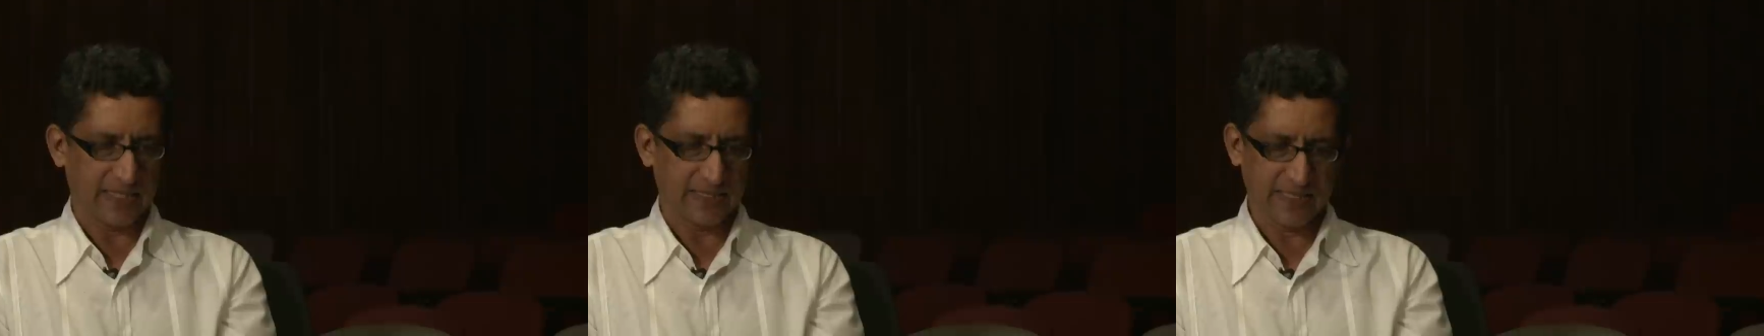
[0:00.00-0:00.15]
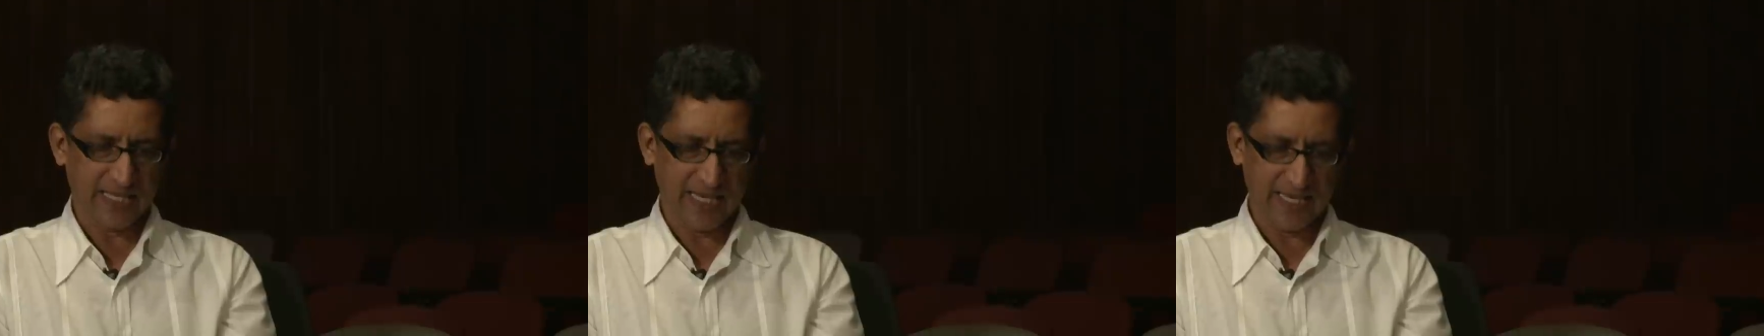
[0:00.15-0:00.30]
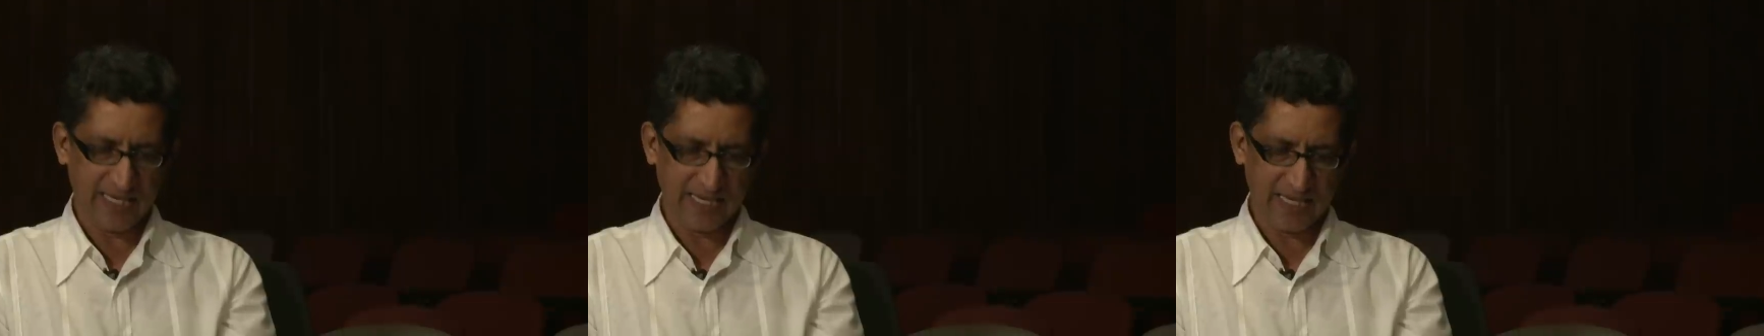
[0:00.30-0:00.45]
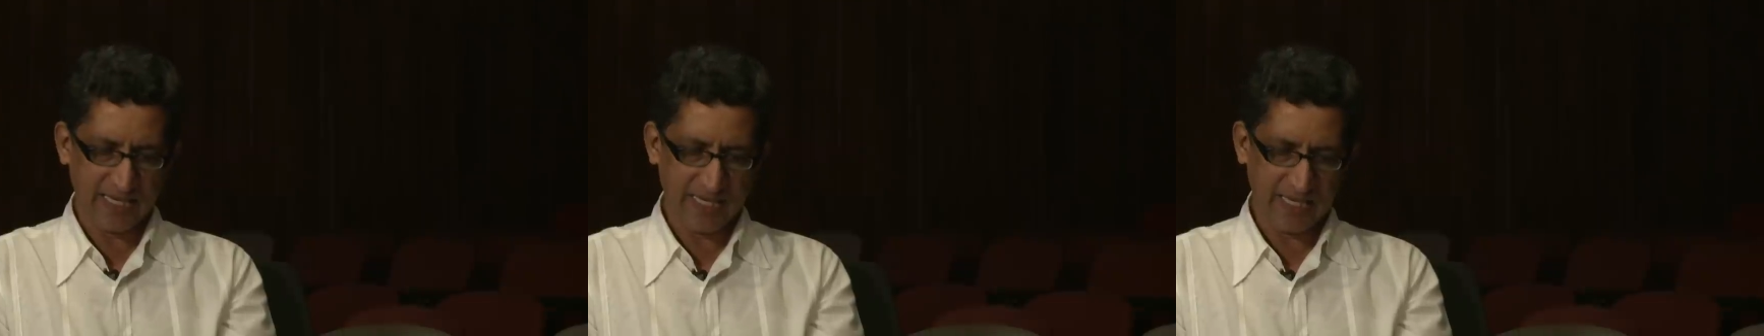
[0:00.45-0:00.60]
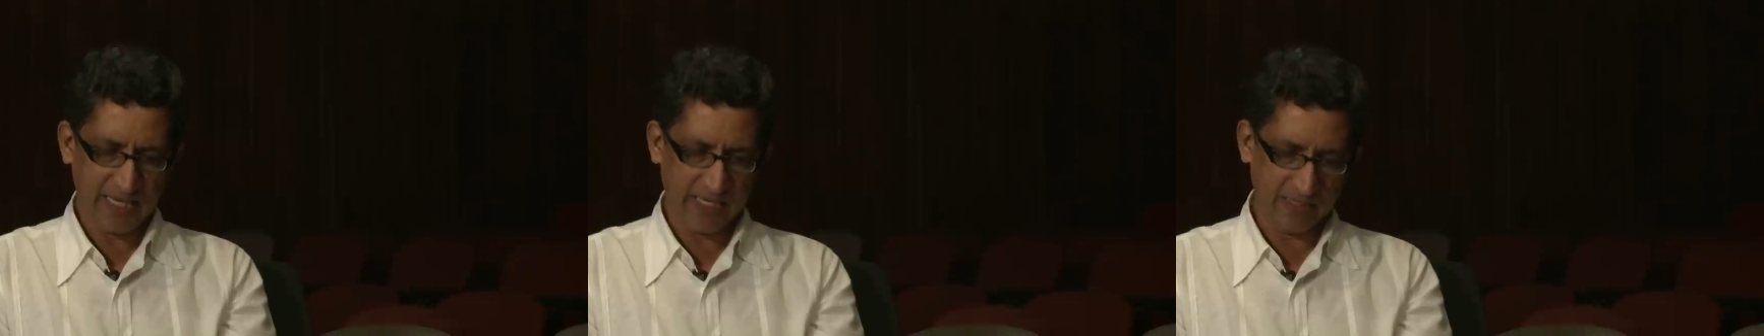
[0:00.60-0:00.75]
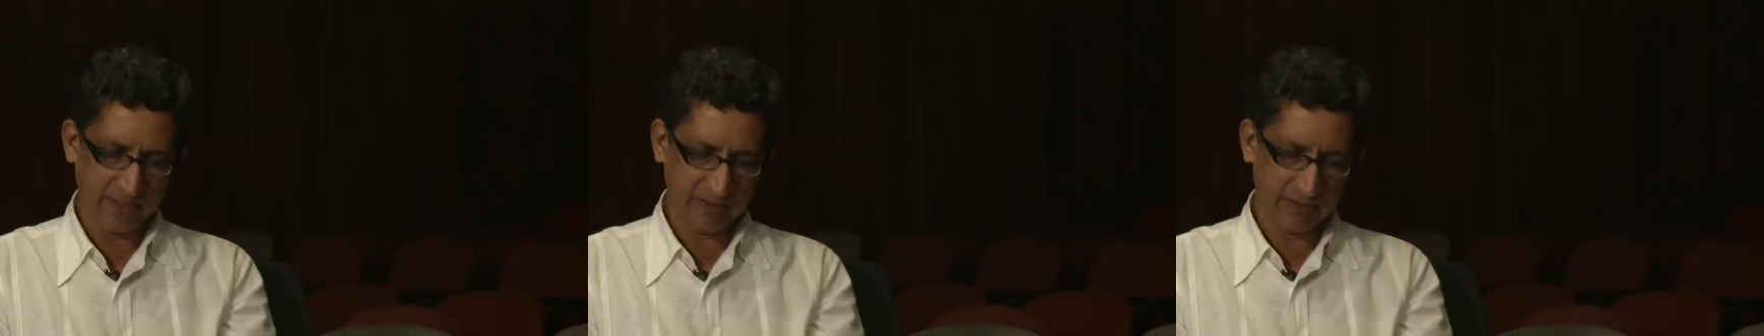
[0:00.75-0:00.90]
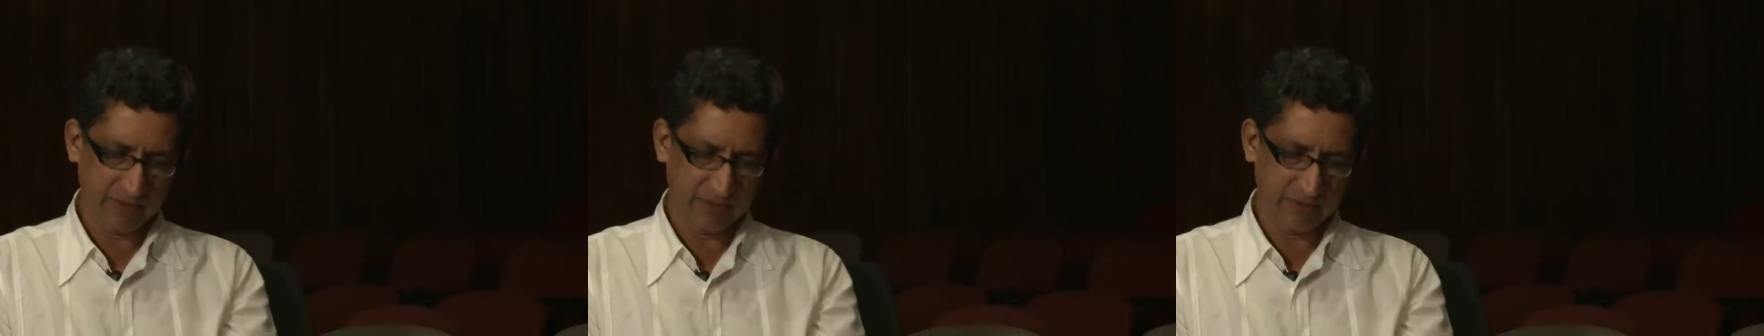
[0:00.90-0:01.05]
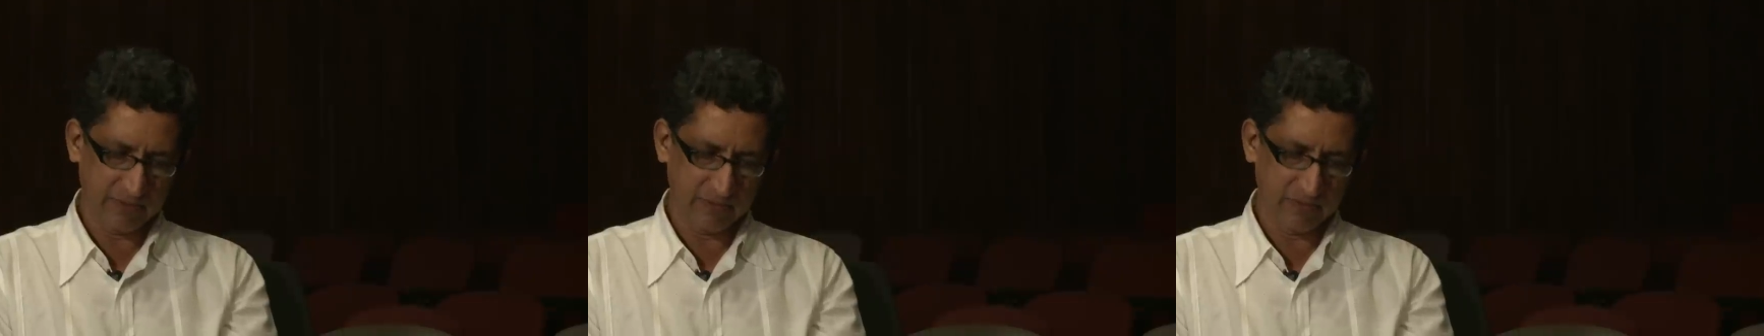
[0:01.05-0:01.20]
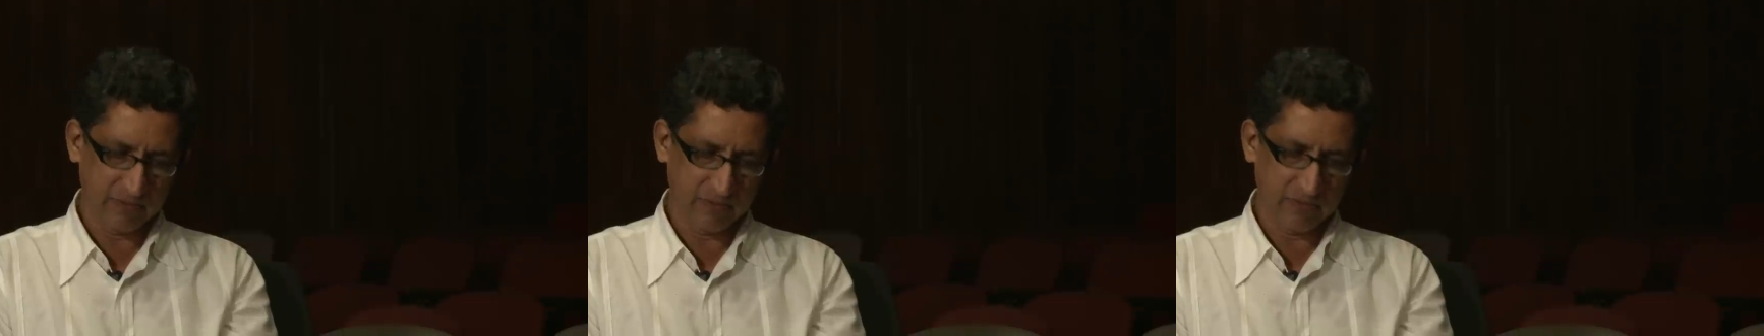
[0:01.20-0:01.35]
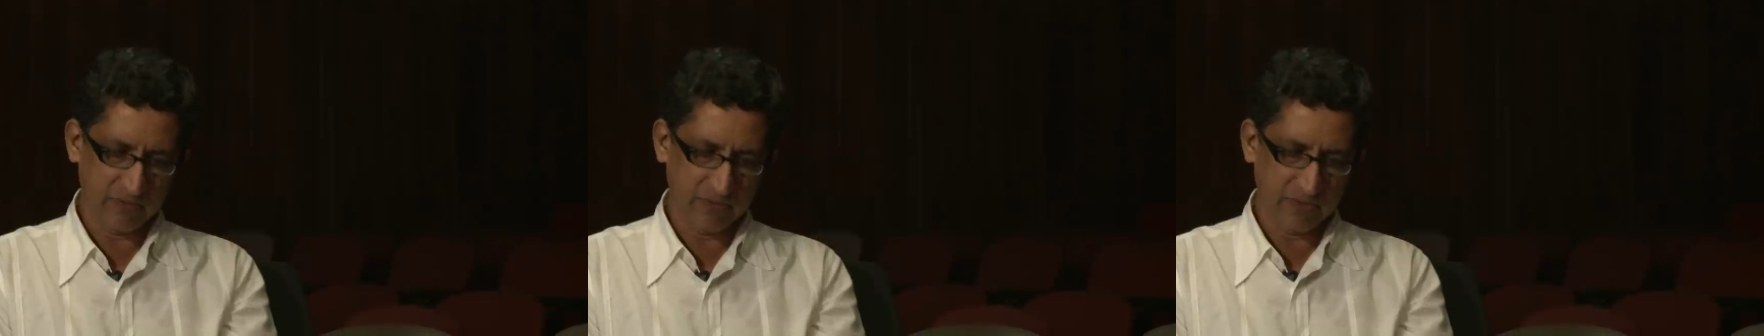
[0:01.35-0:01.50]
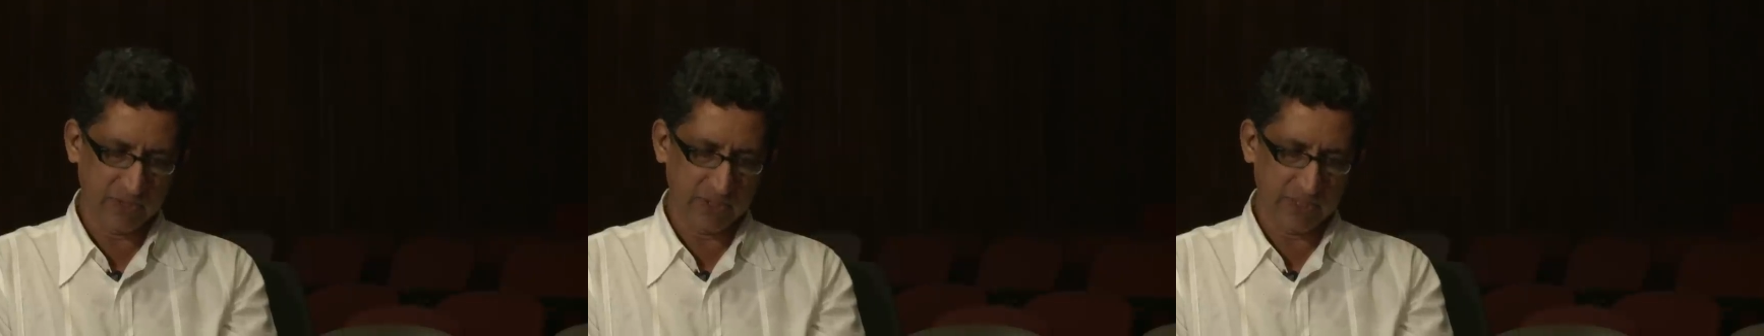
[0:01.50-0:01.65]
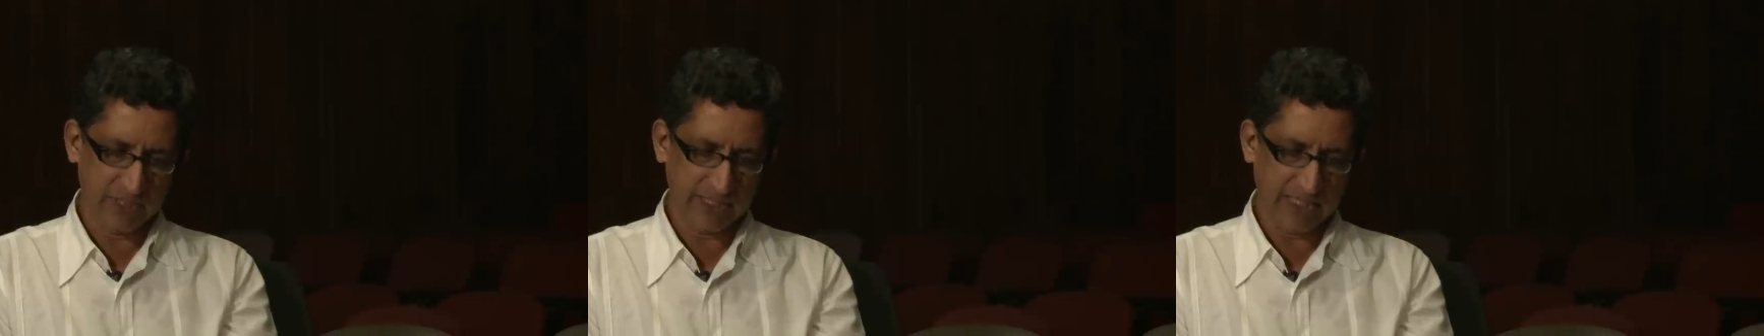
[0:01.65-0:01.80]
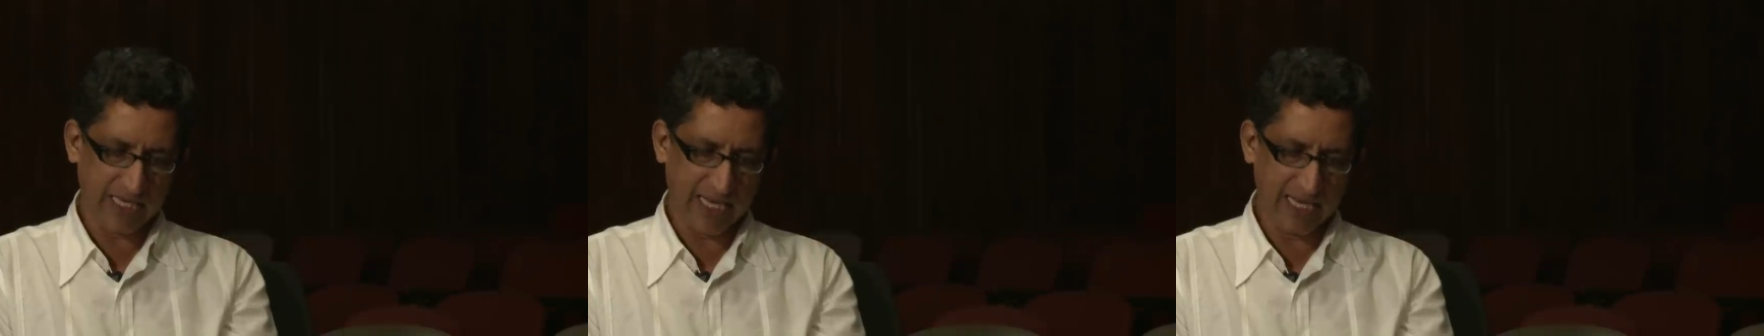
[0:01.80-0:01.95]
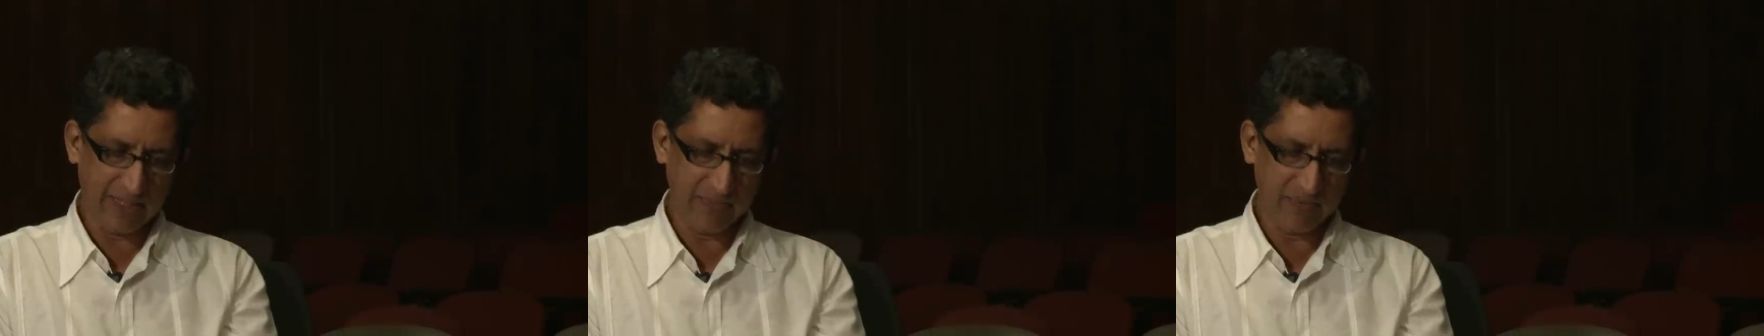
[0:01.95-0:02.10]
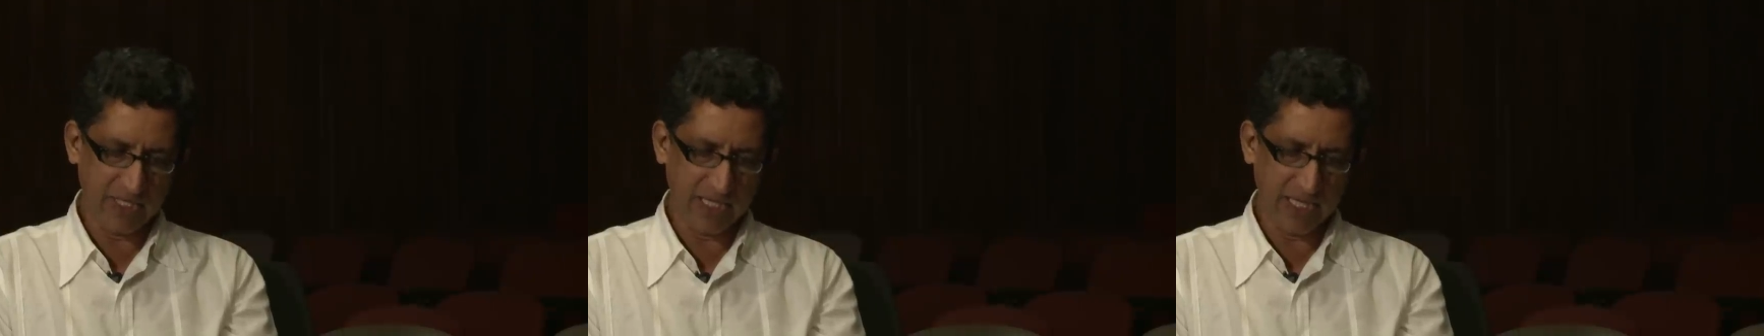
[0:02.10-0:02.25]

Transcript: There again, the time